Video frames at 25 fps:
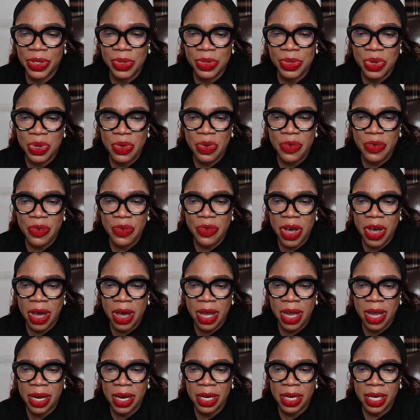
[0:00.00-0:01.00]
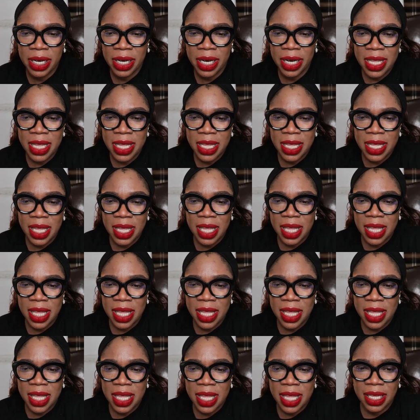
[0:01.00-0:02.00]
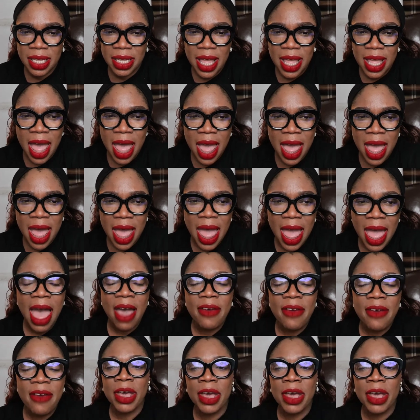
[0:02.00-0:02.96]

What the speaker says: so far. I have a